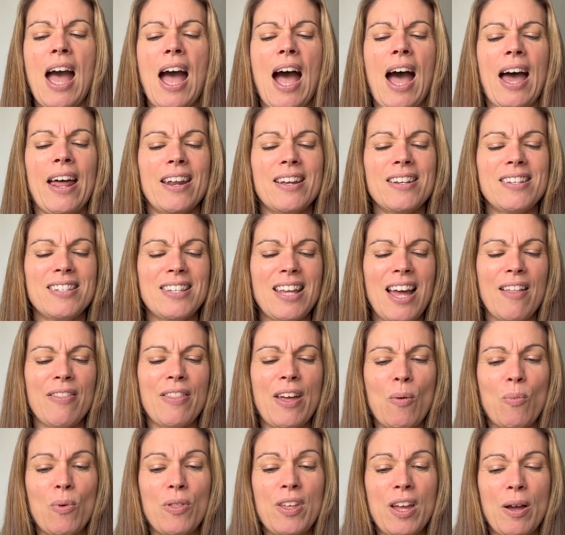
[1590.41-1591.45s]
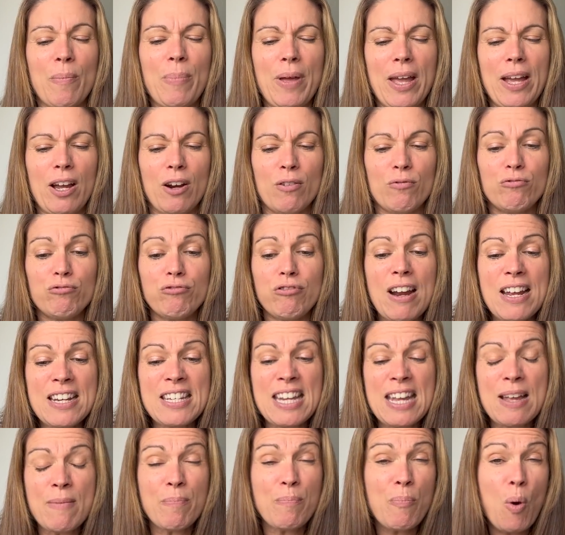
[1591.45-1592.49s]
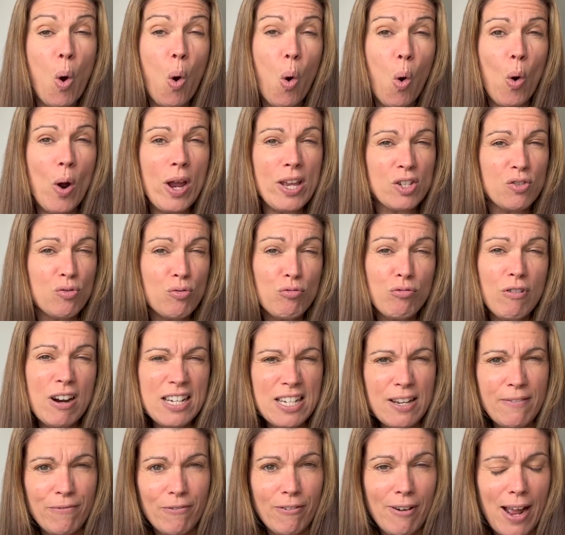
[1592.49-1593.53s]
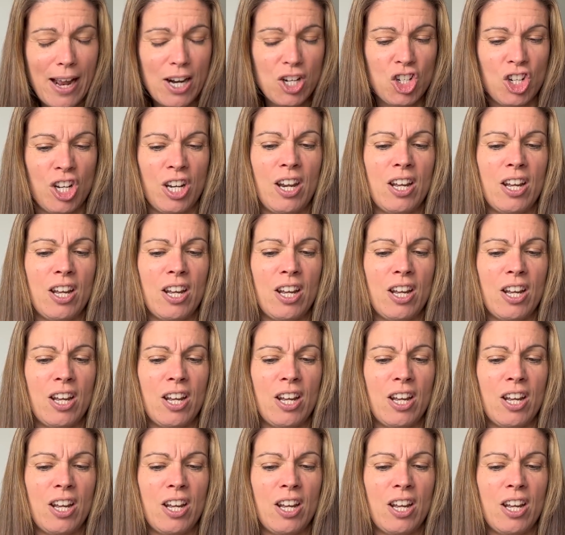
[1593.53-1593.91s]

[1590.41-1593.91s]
And I sat there with the unpicker ready and poised, ready for action.